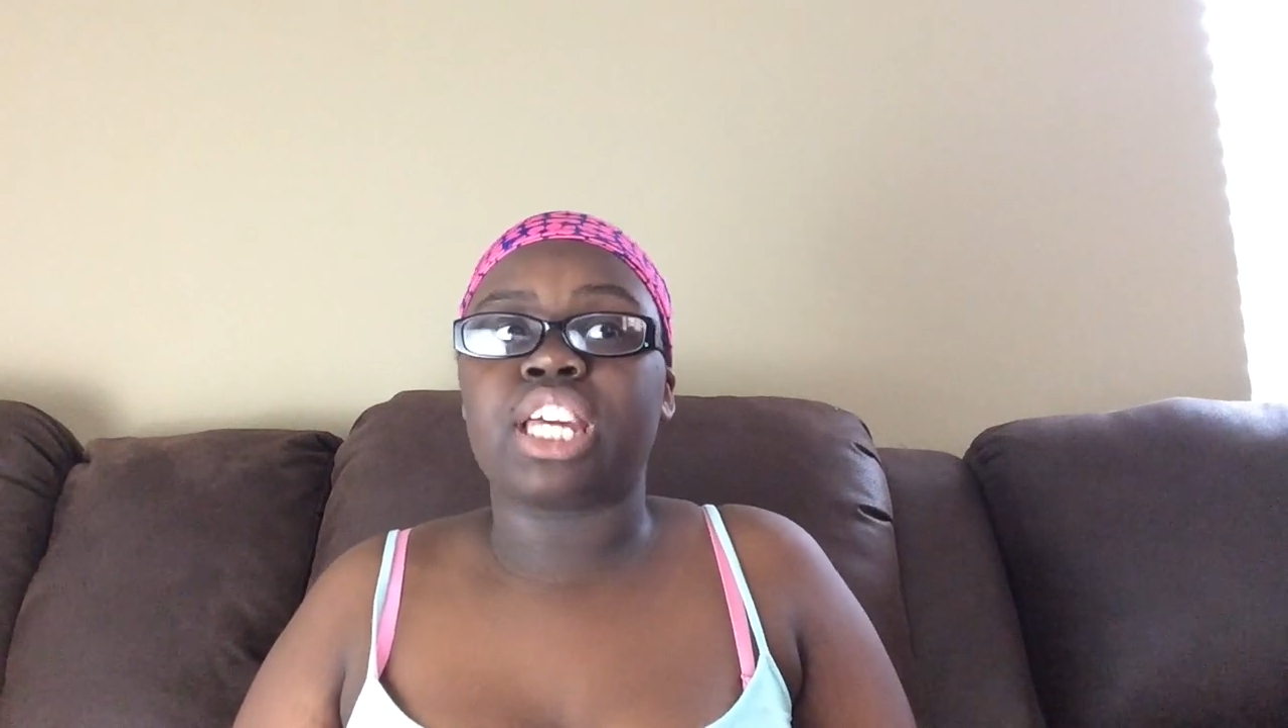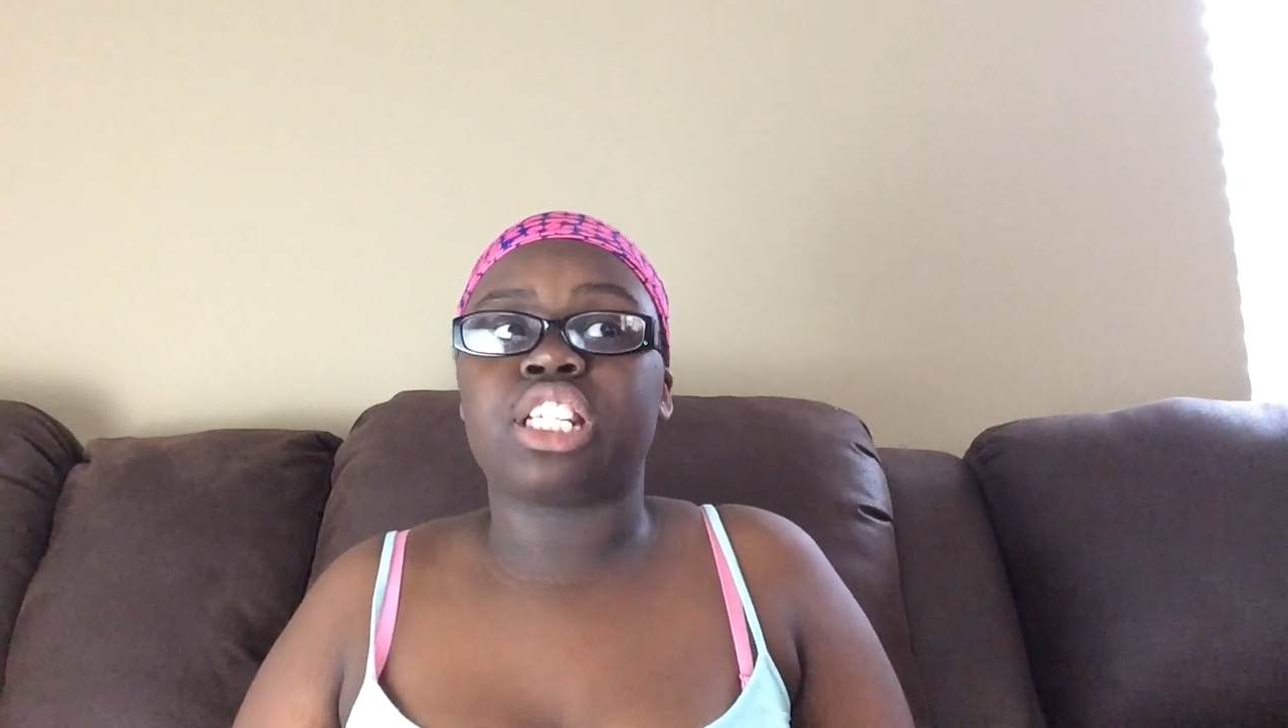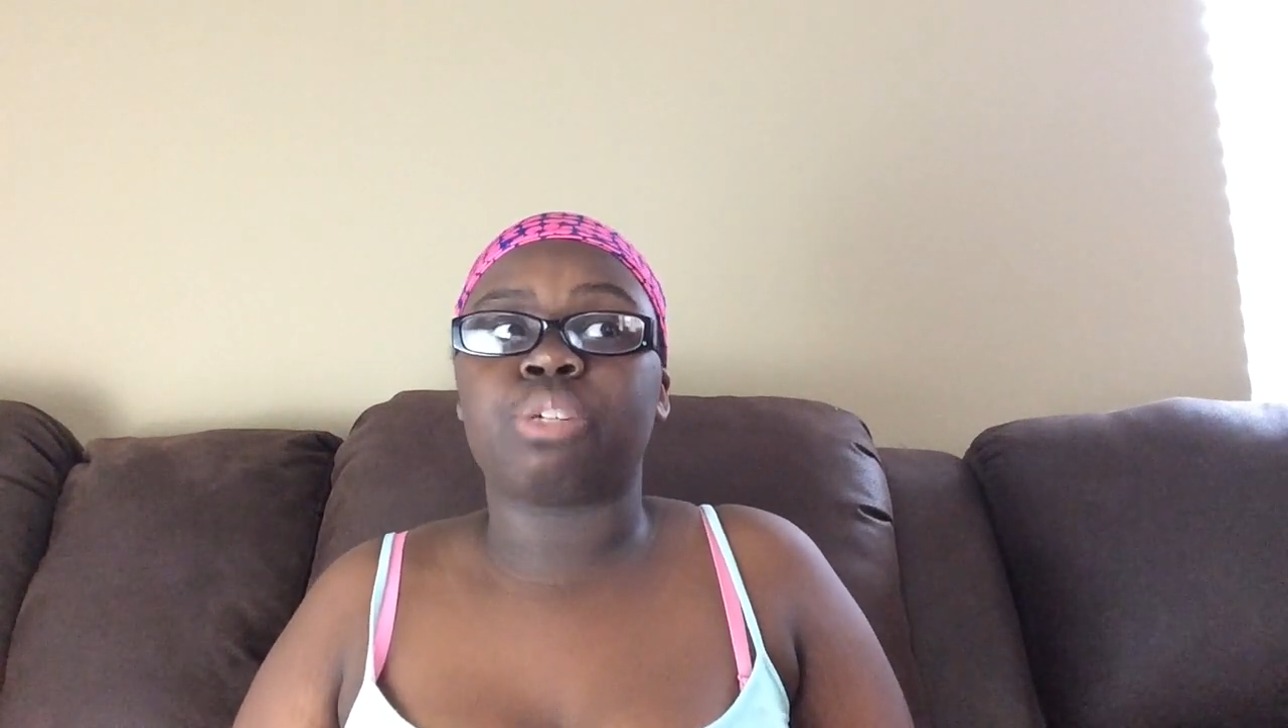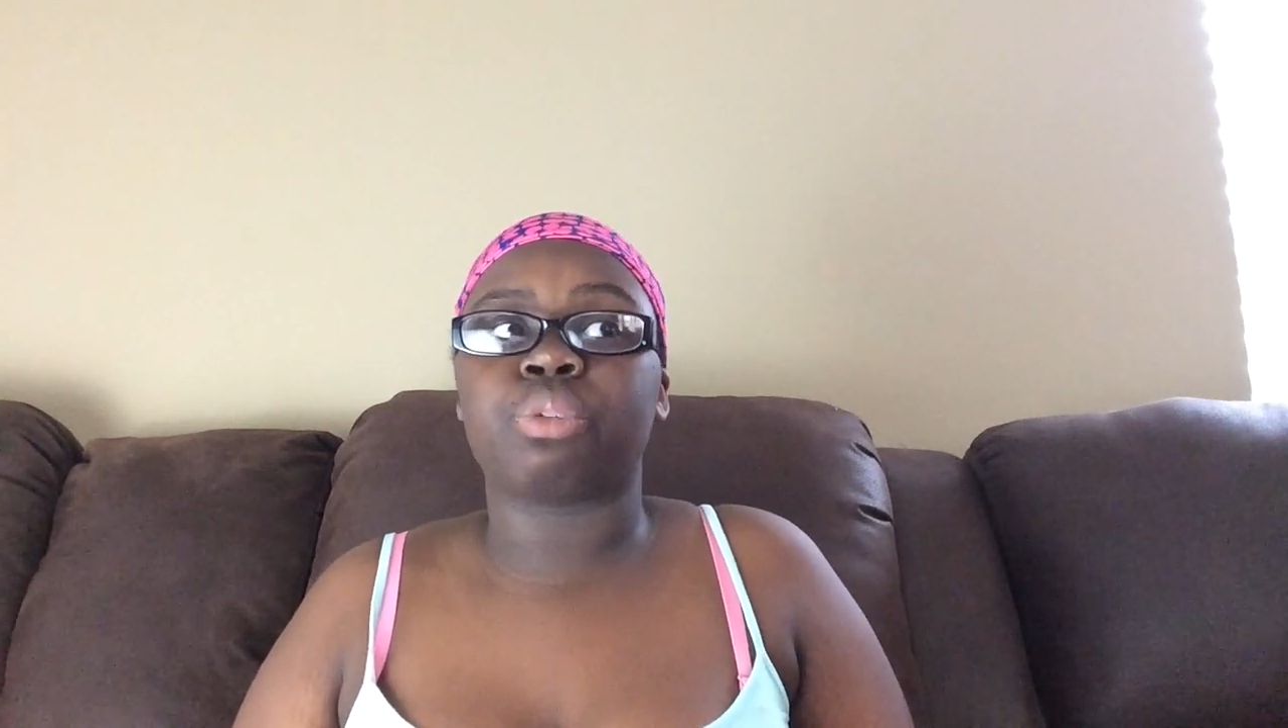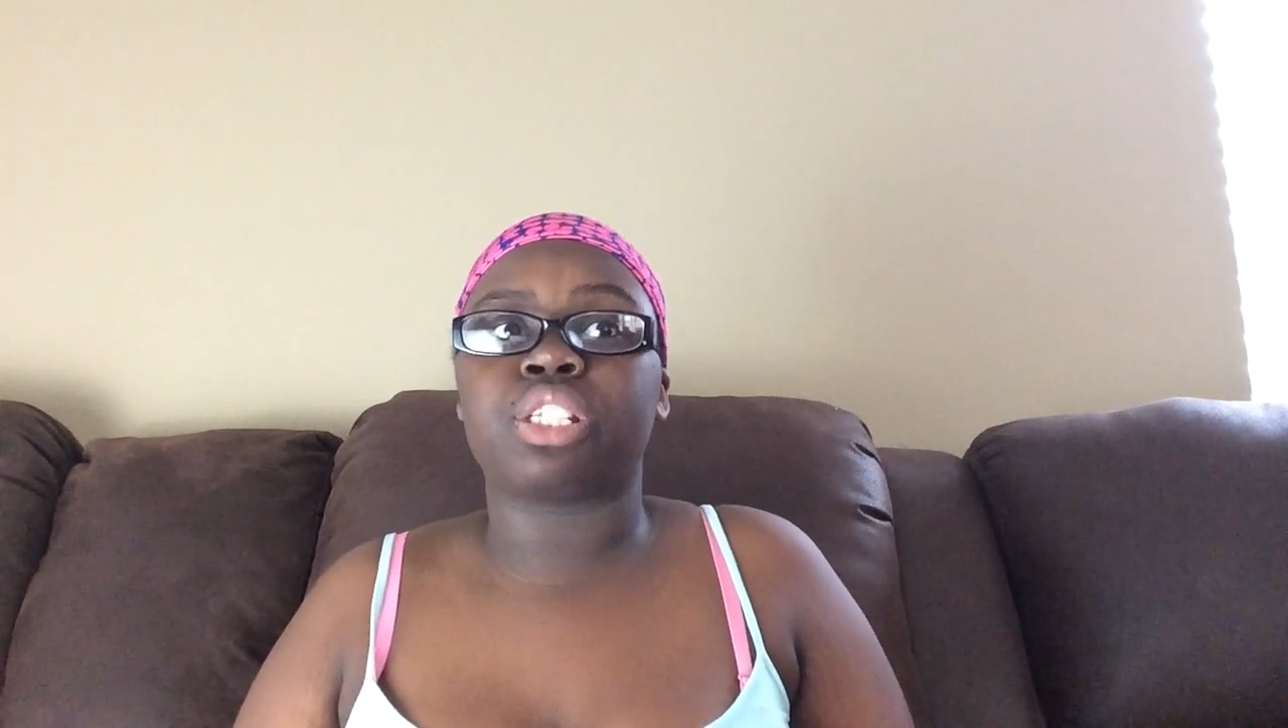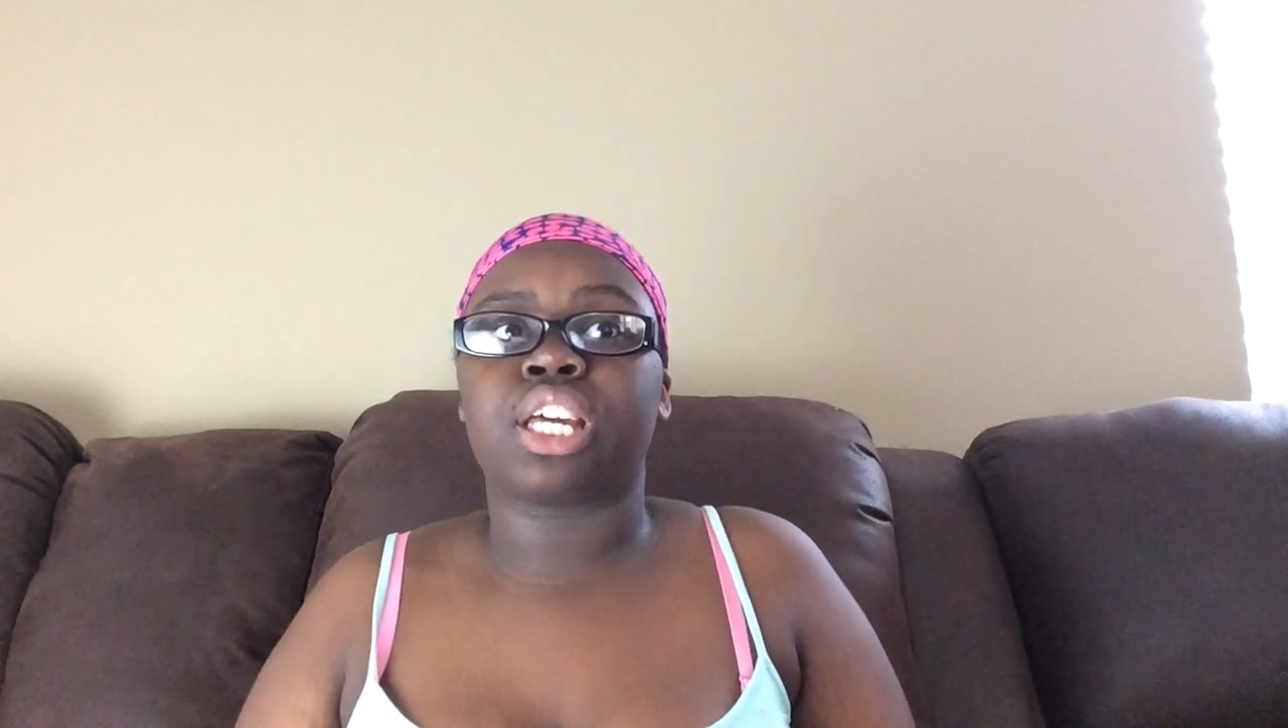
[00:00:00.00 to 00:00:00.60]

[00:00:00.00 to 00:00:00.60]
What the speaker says: And she was